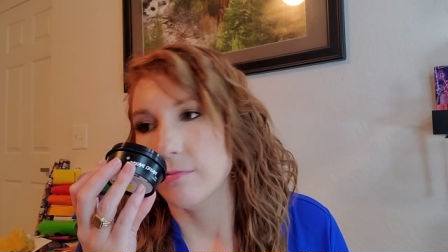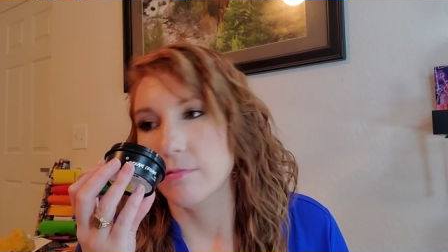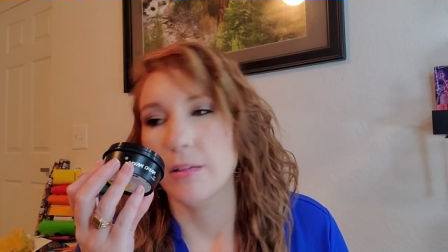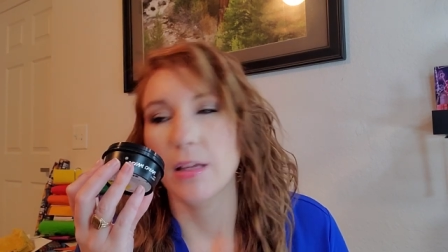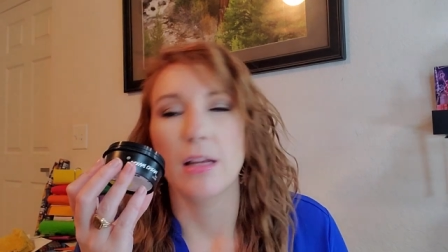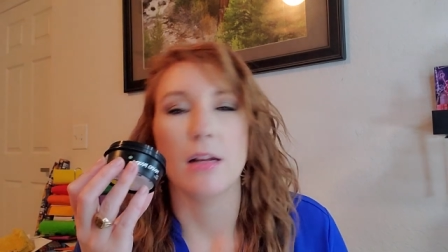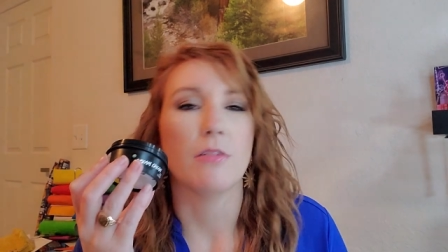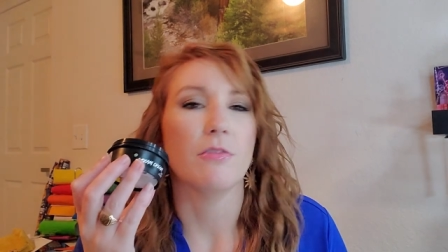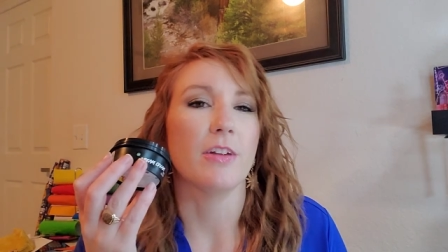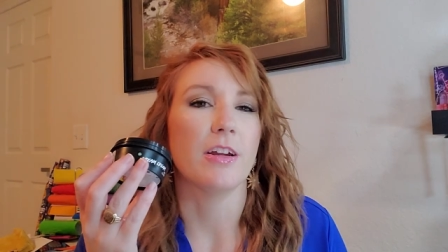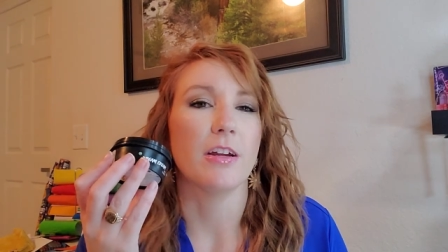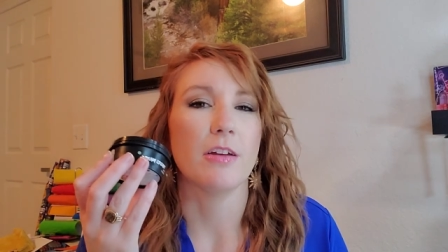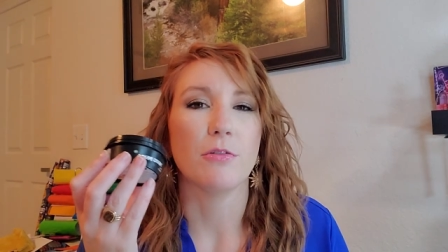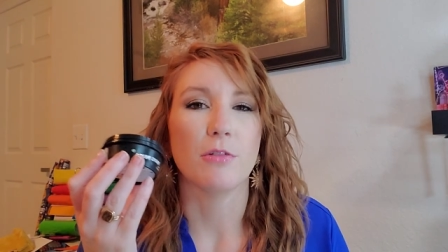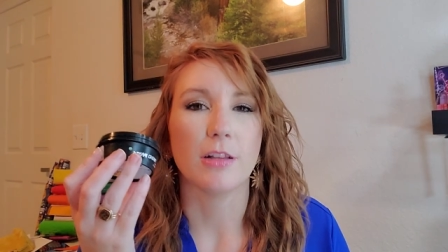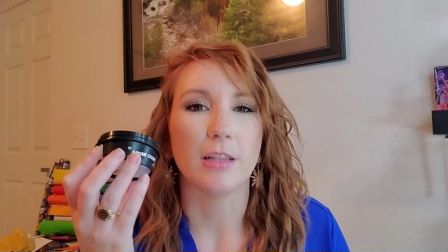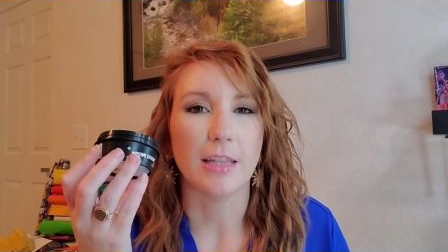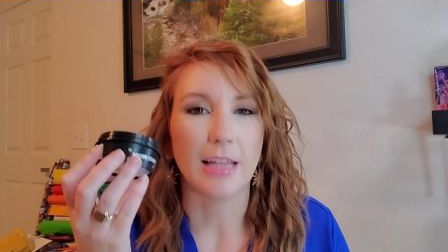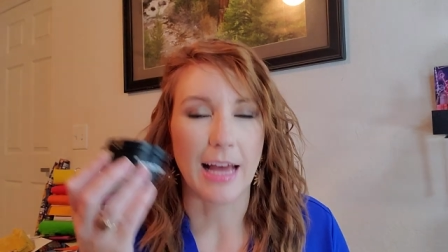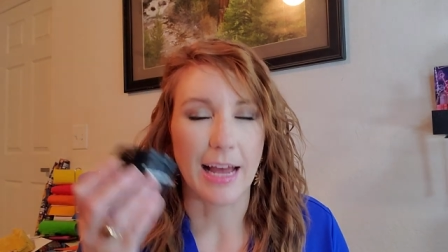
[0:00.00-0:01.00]
in a very
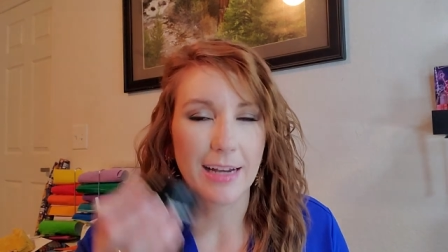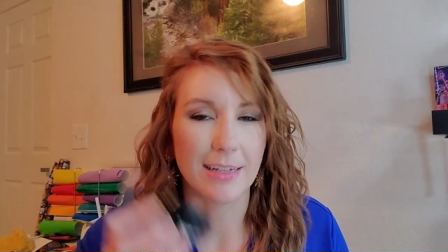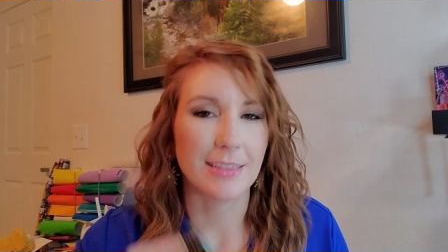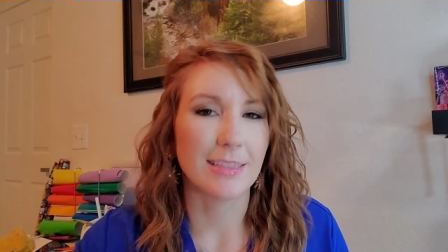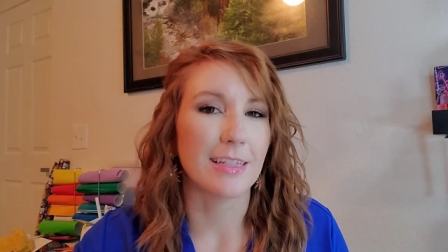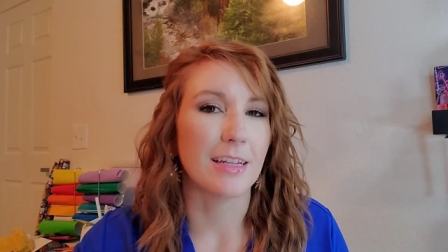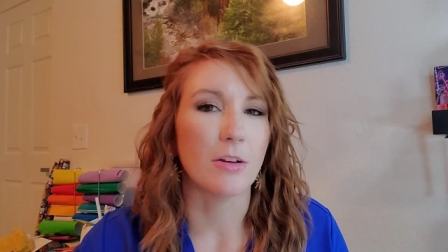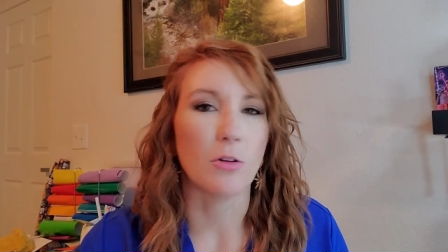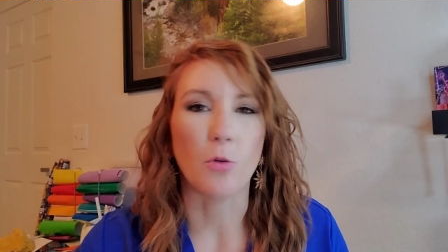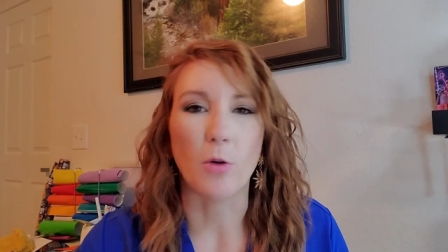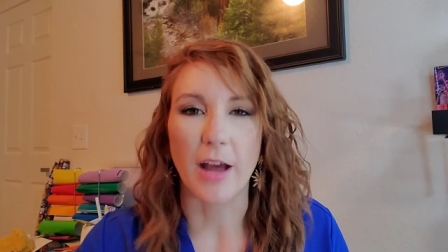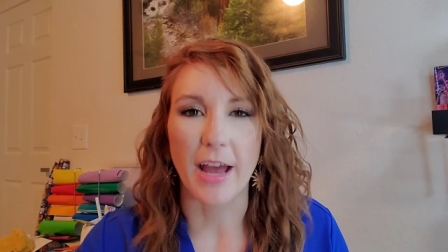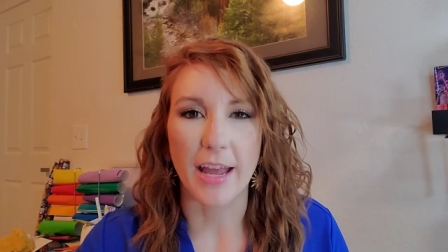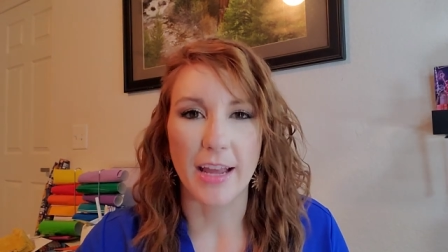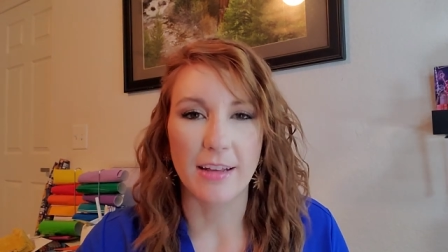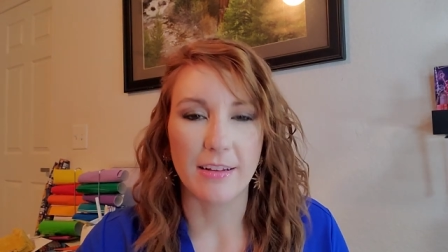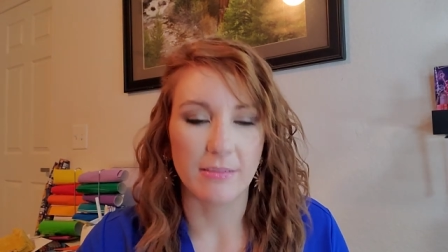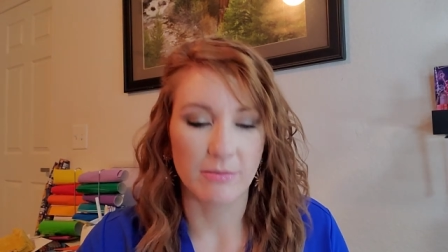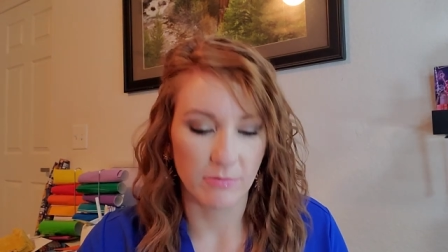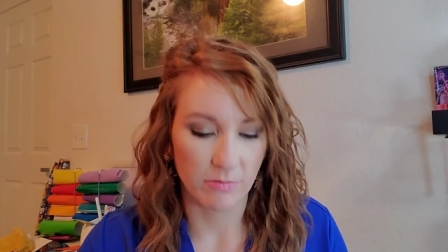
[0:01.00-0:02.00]
relaxing
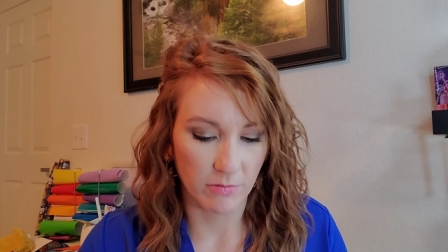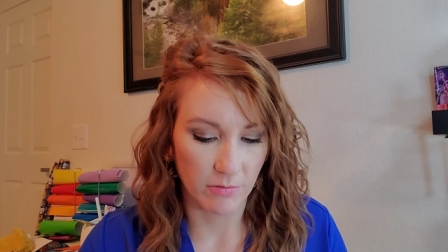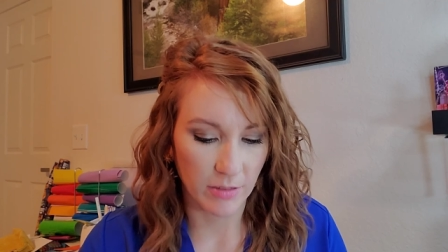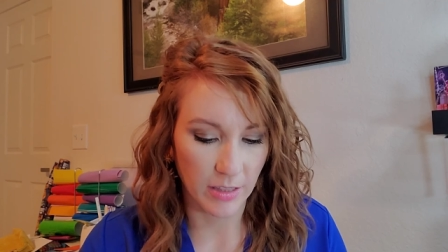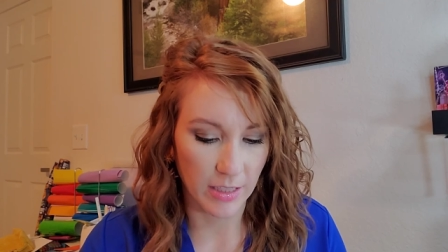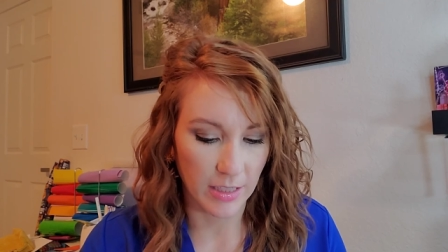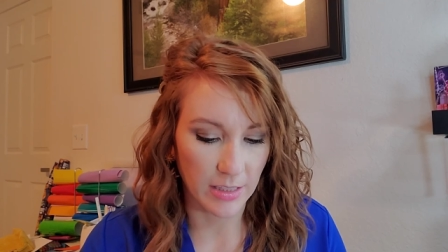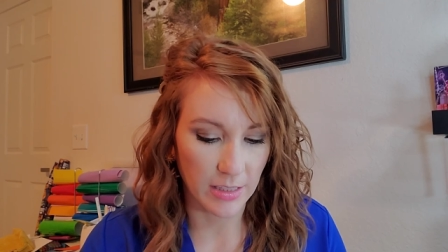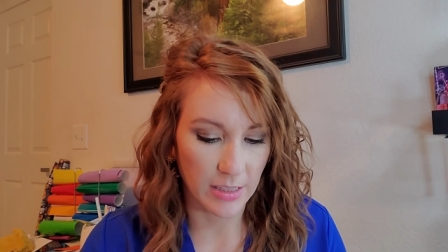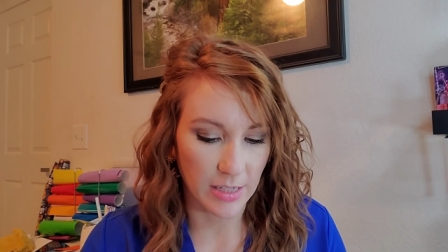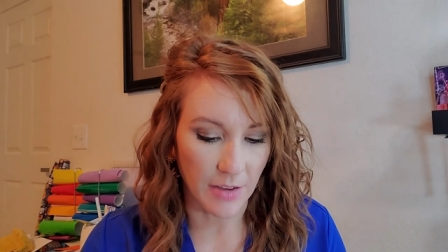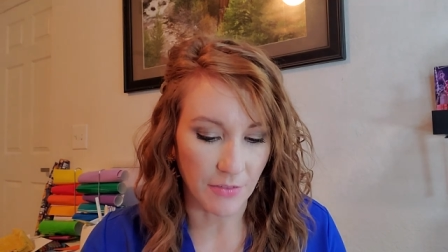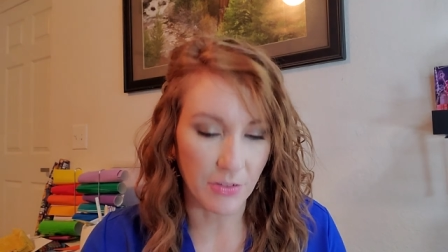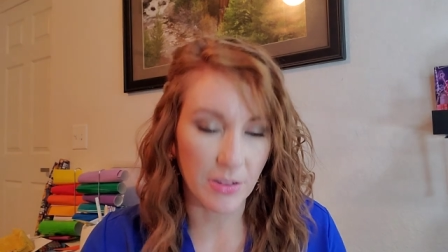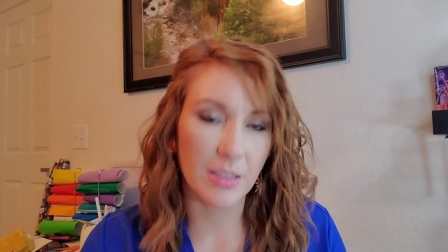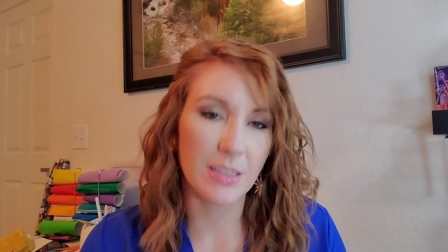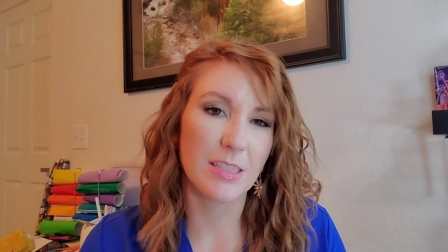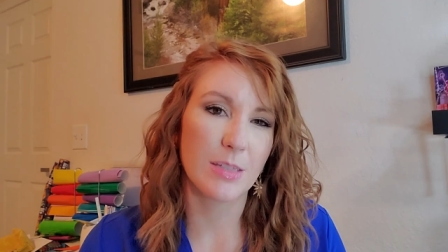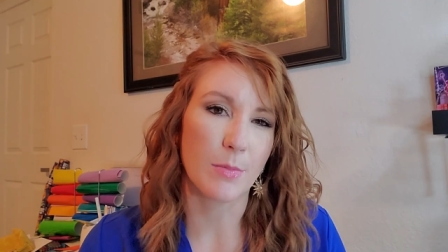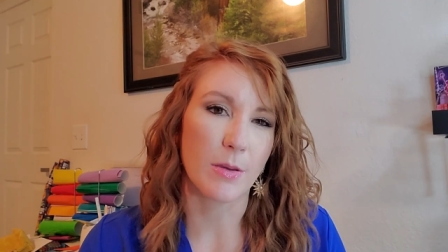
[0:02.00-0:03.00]
way. Like it
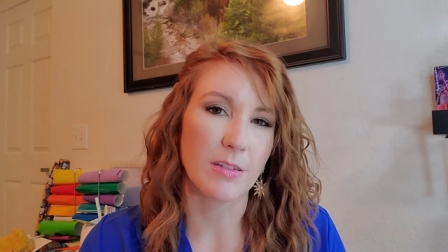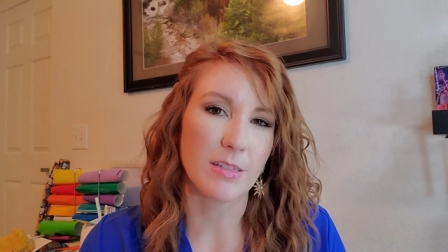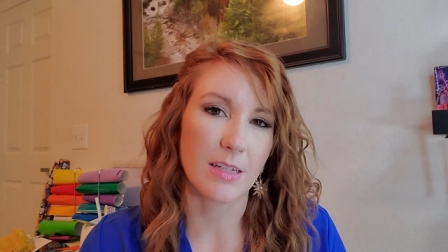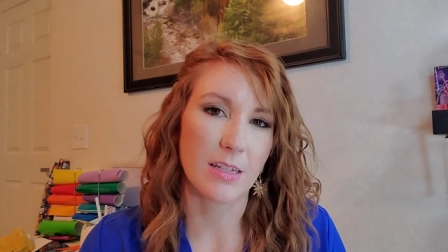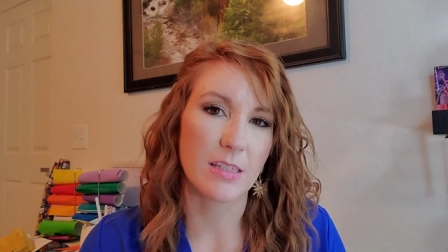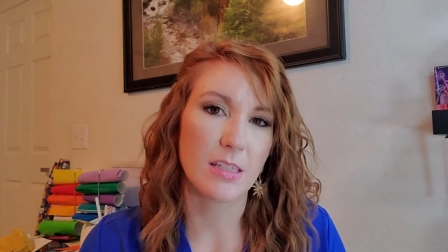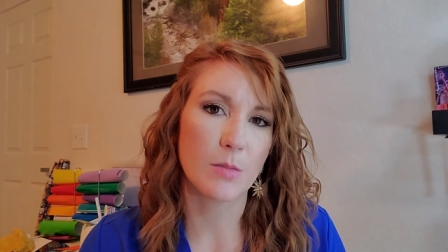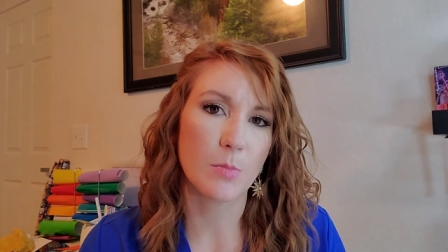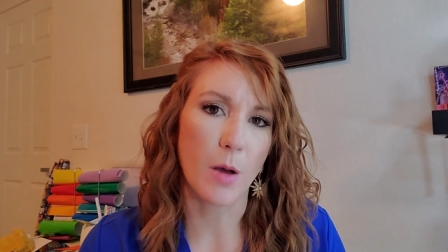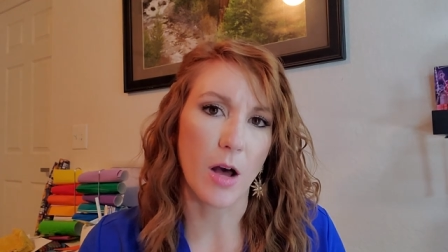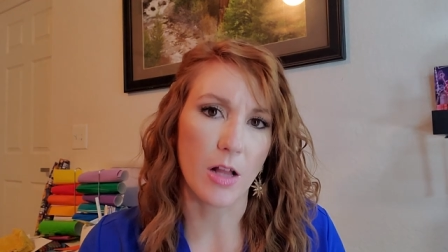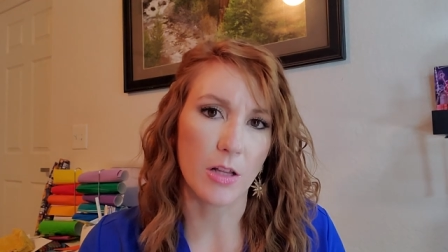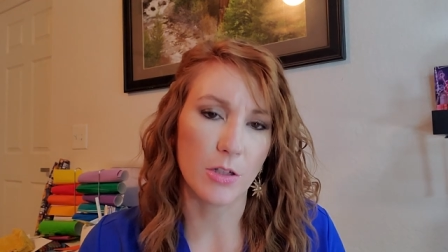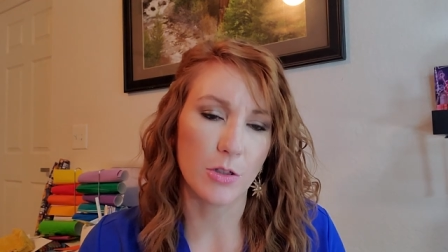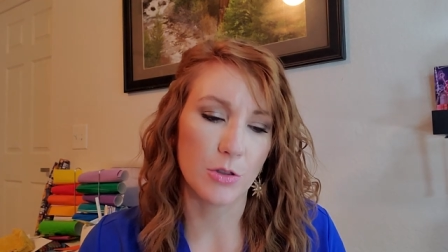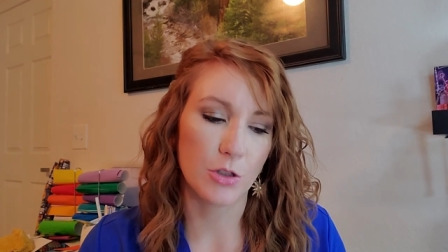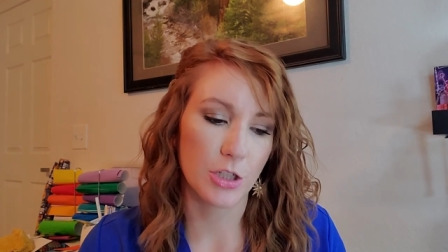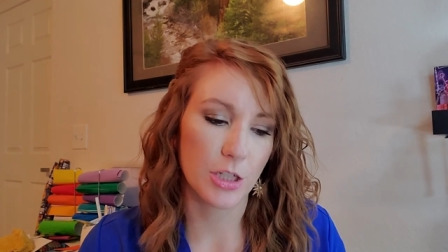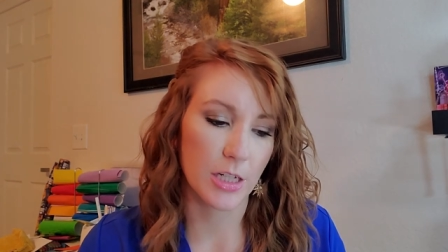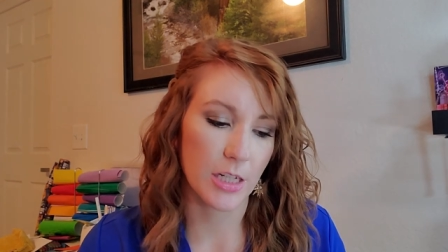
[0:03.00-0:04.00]
definitely smells like a spa
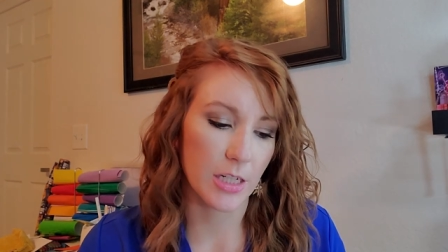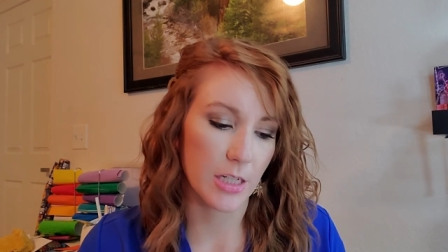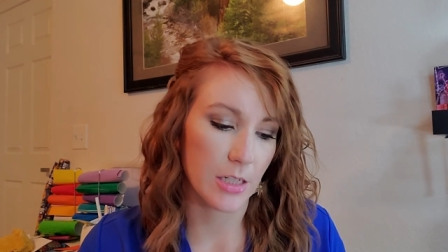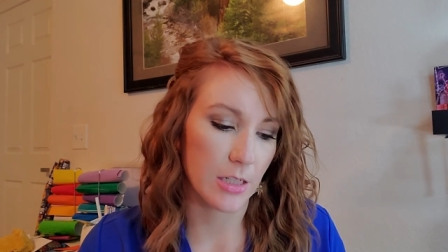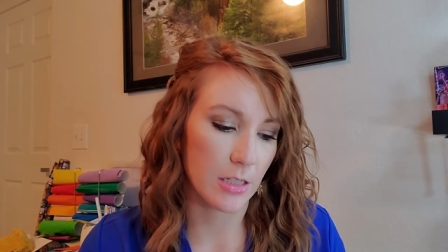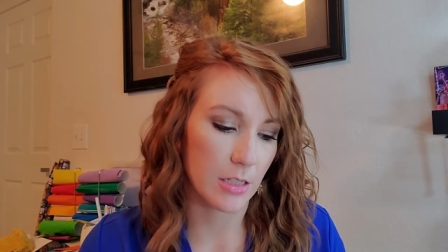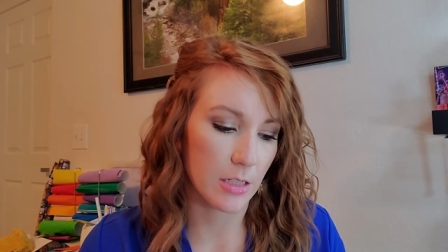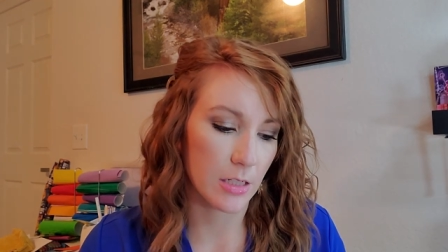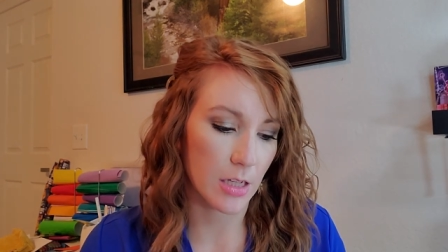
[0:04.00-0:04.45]
lotion.